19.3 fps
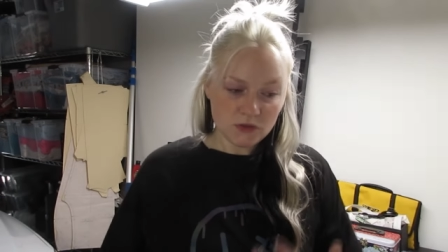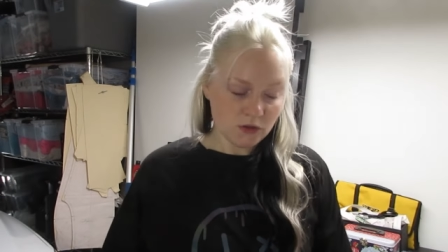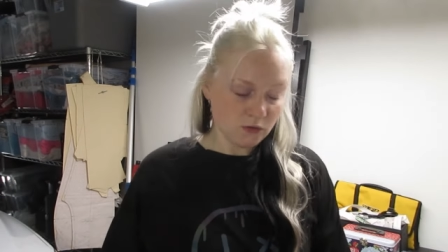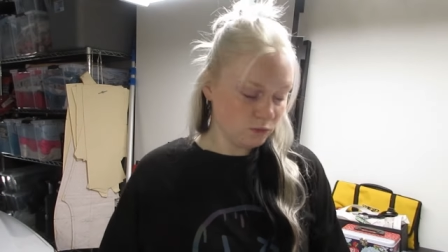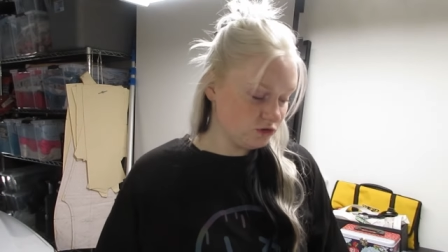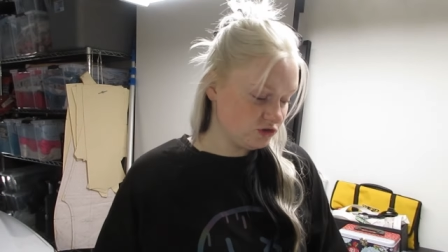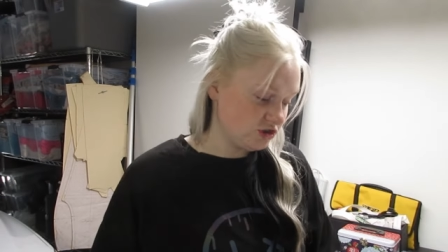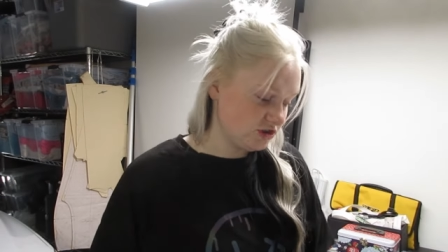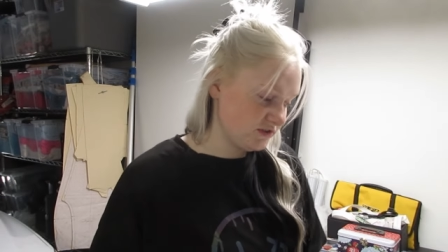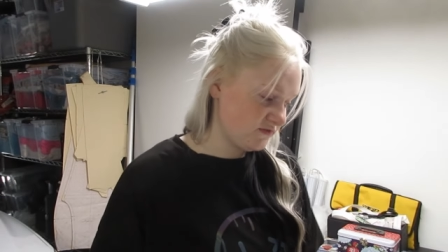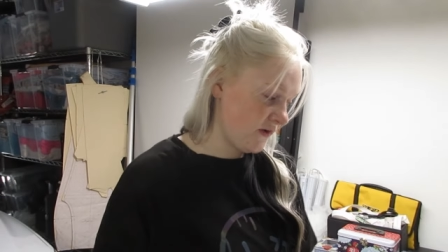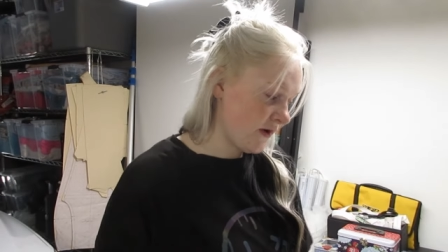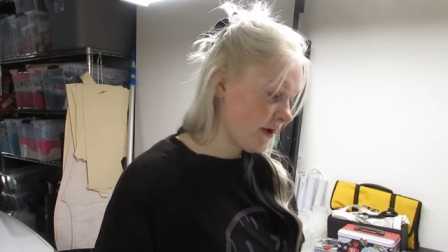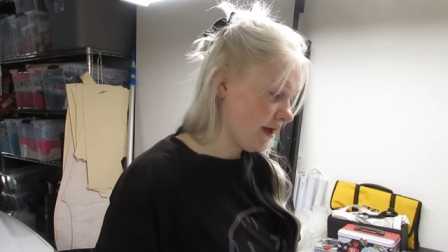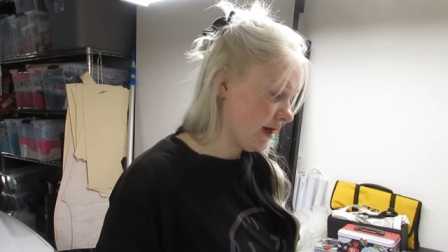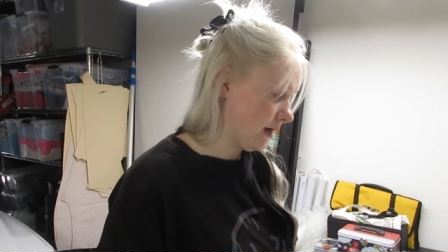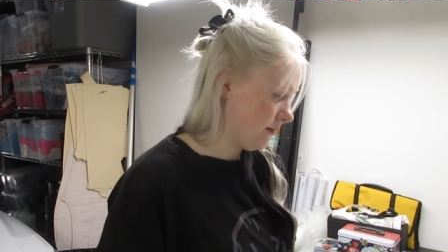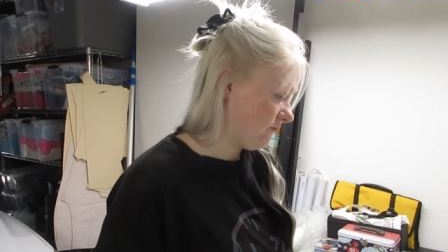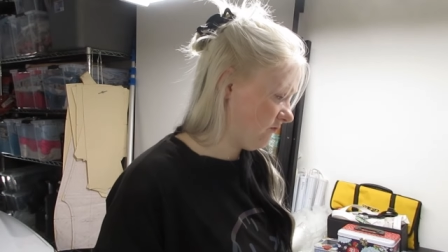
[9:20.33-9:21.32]
which is
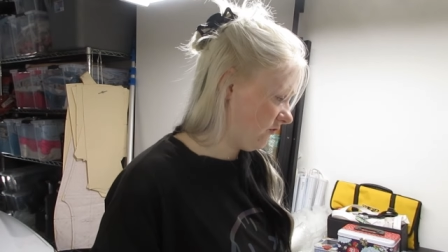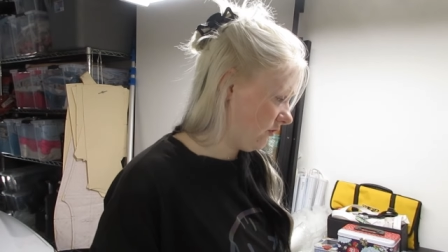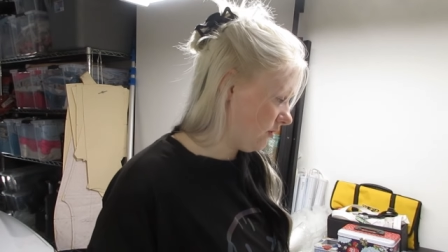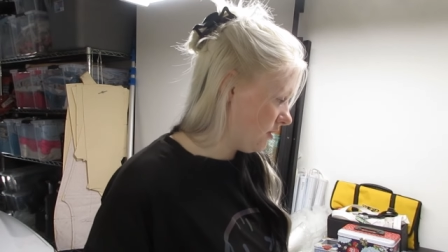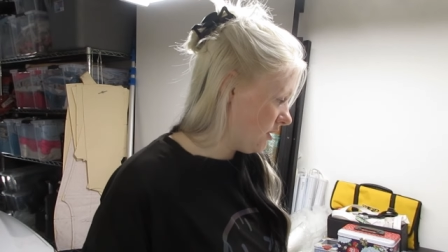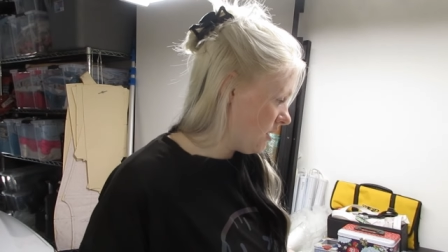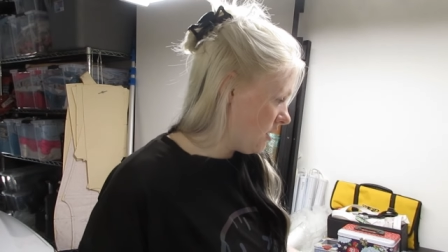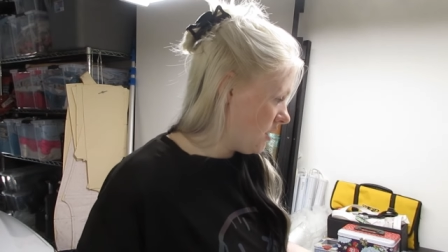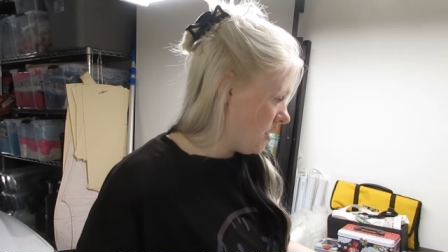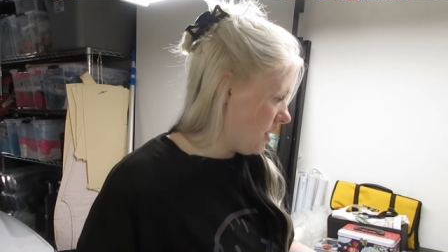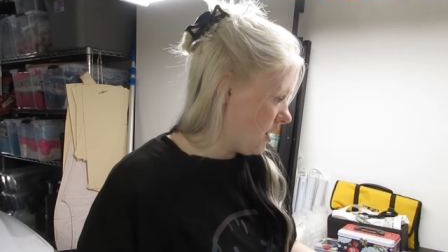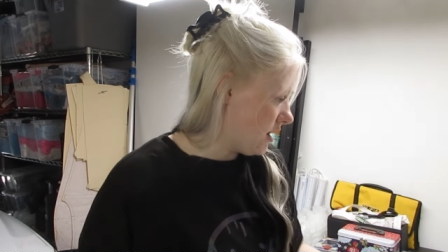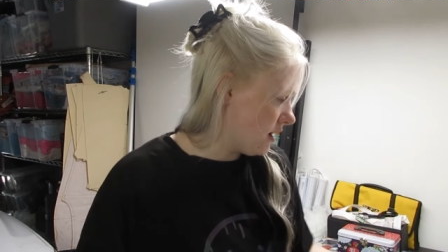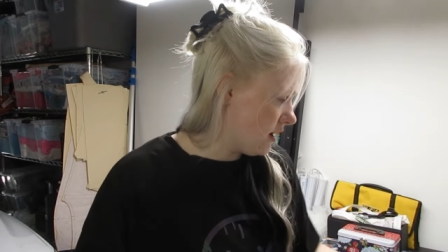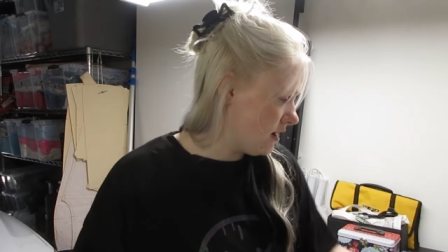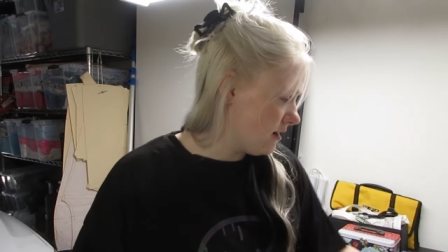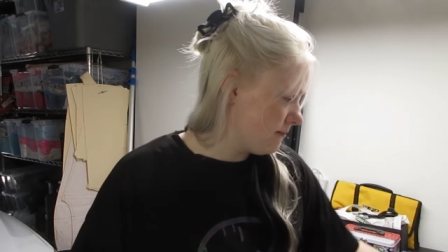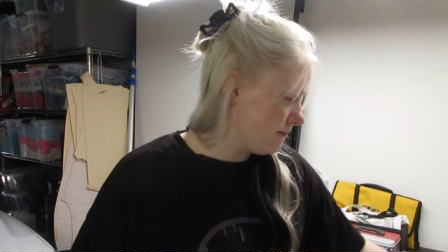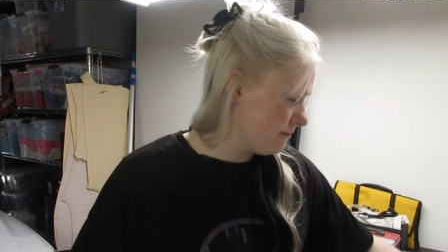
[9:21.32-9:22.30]
very helpful,
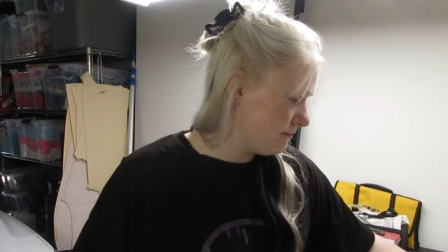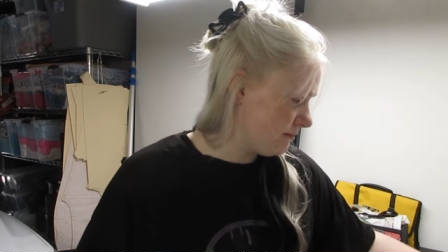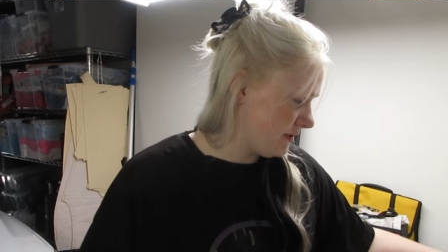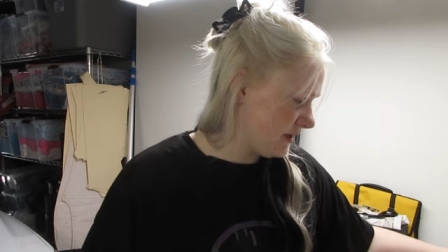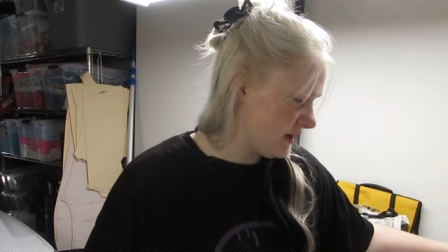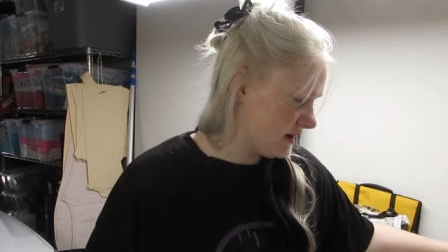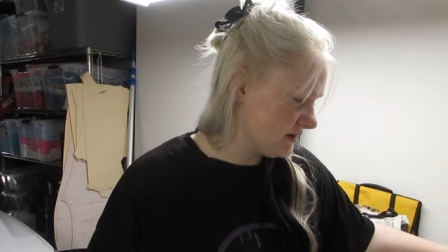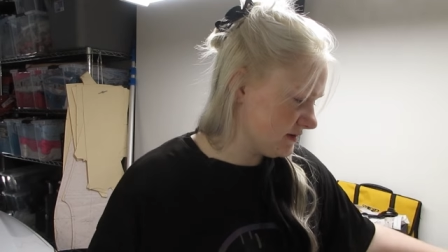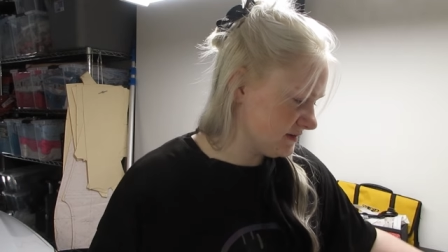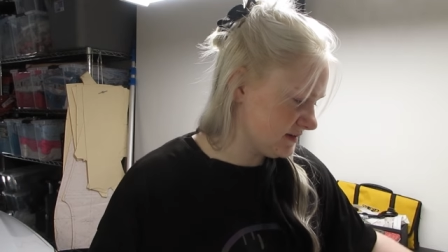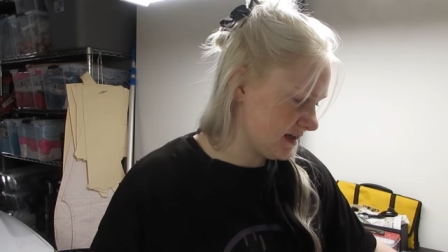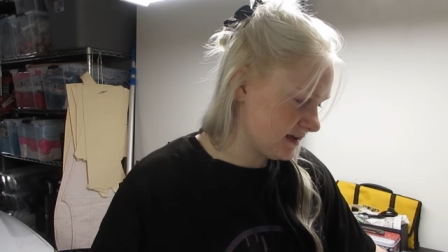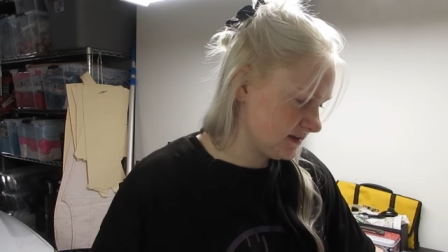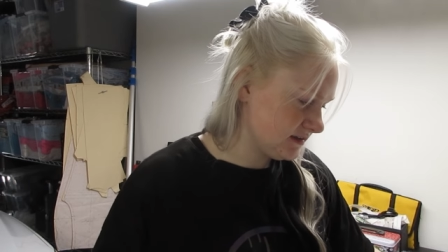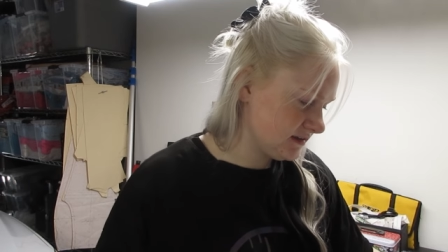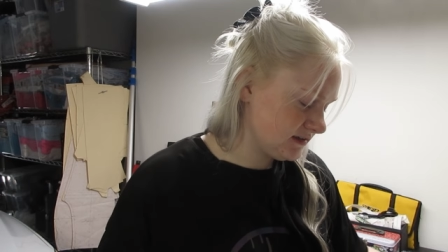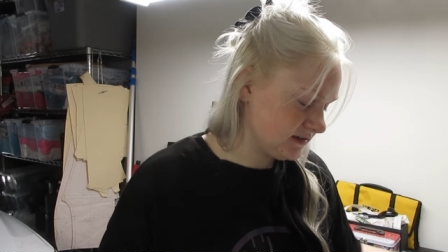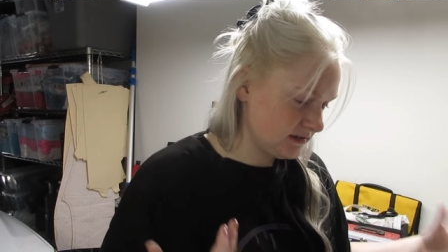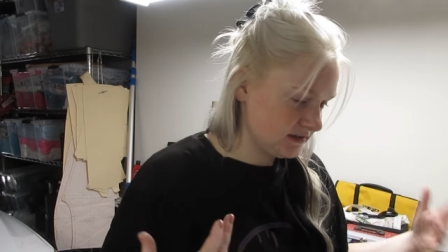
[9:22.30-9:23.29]
because
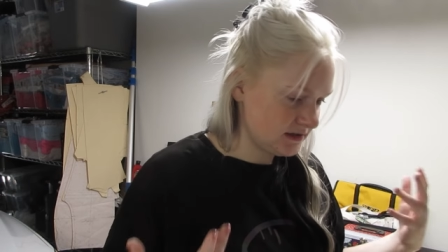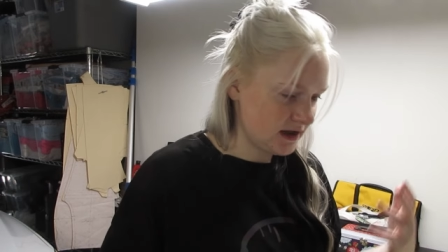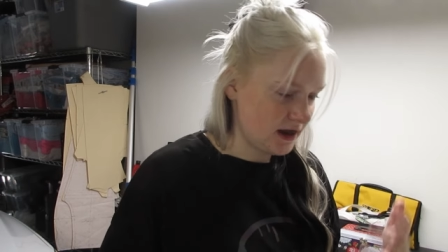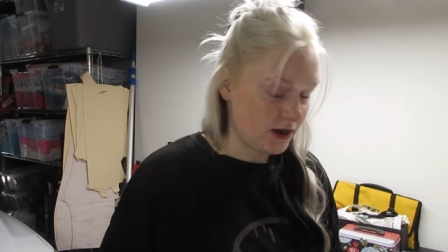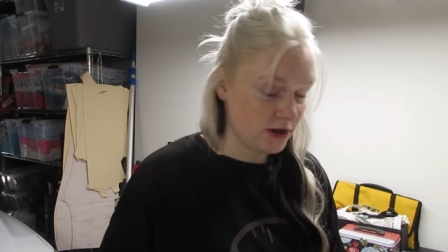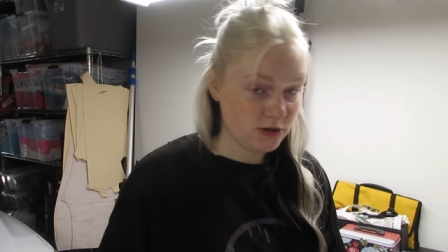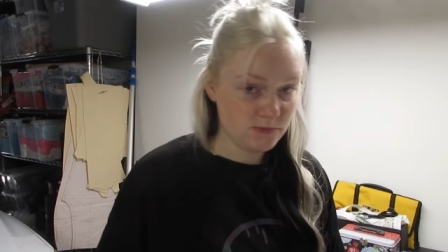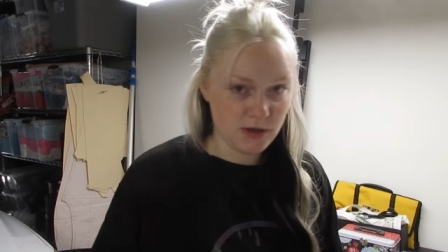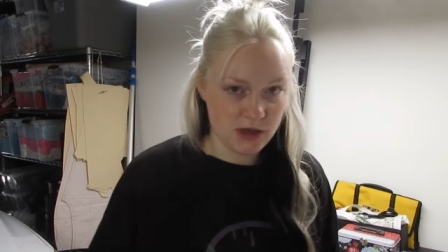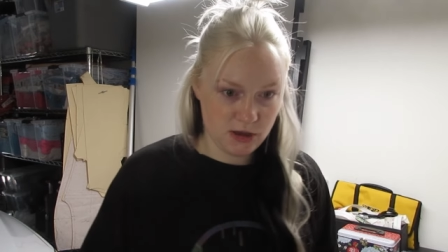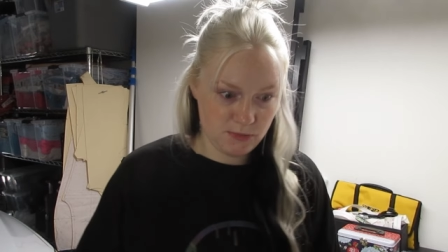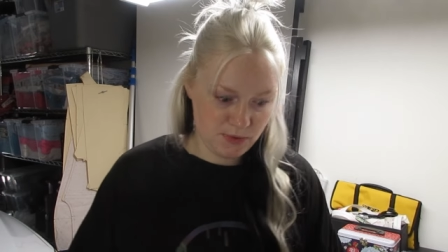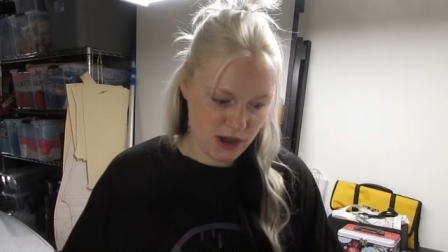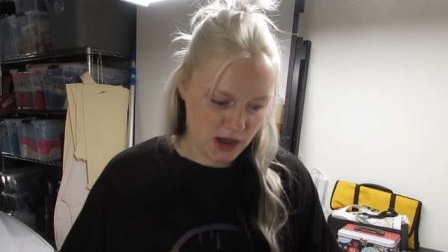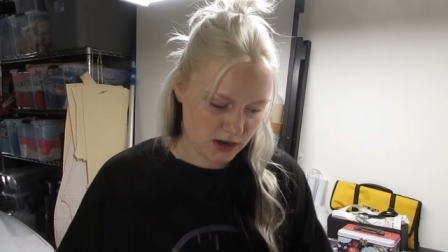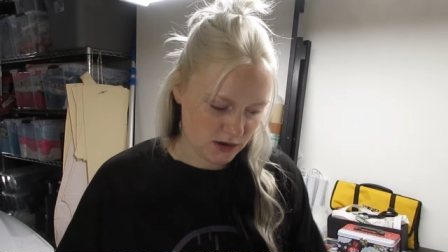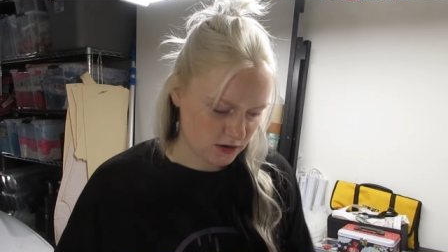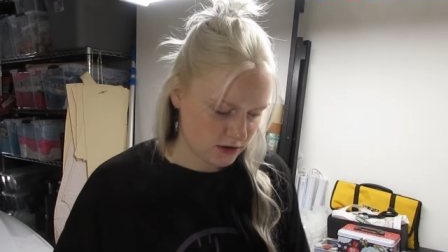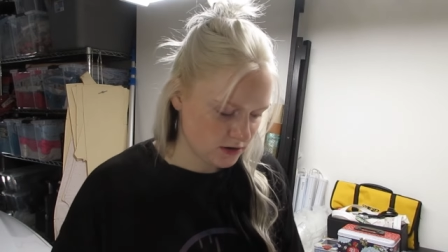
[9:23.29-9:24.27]
that's how you make a
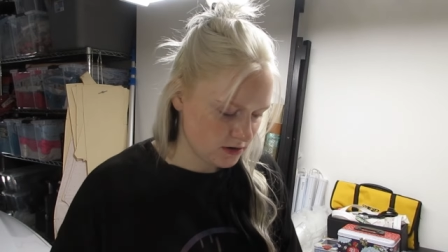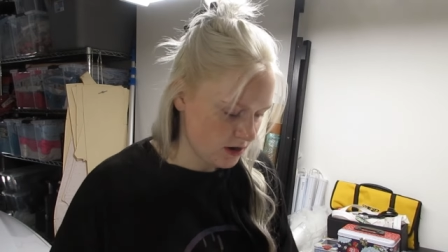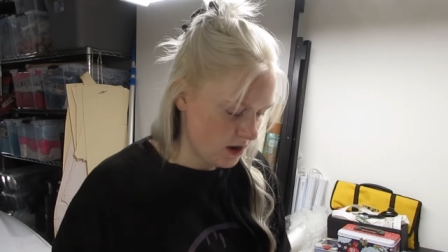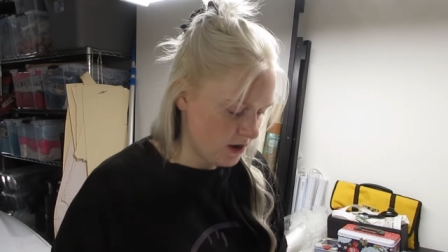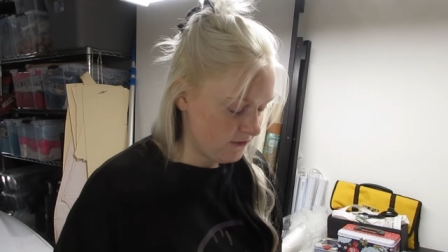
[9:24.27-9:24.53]
pattern